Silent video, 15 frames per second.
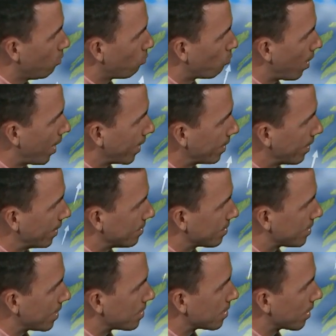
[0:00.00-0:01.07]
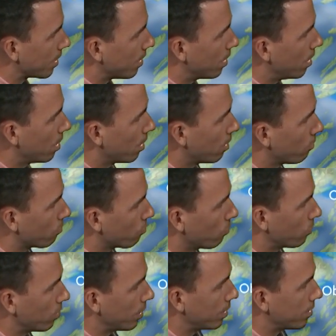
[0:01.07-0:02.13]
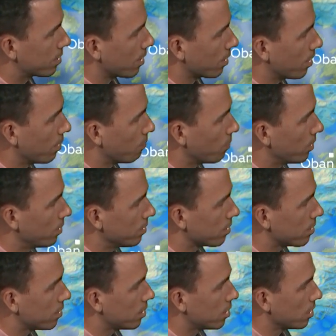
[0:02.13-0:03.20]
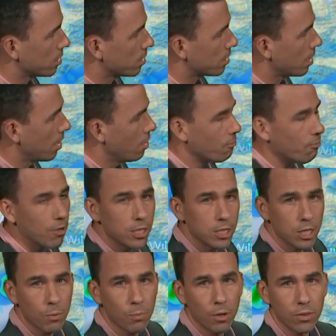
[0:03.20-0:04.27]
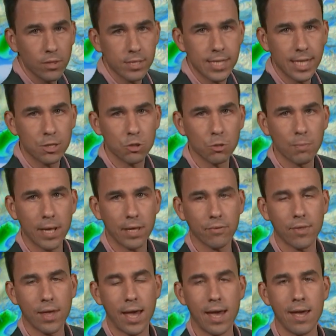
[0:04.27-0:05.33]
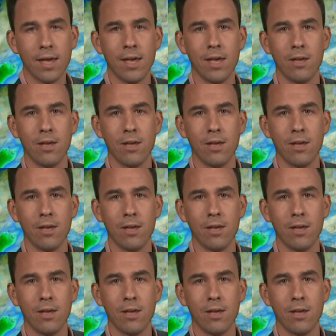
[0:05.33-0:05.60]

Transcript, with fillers: Rain then setting in through the southern uplands, just fringing upon the central belt there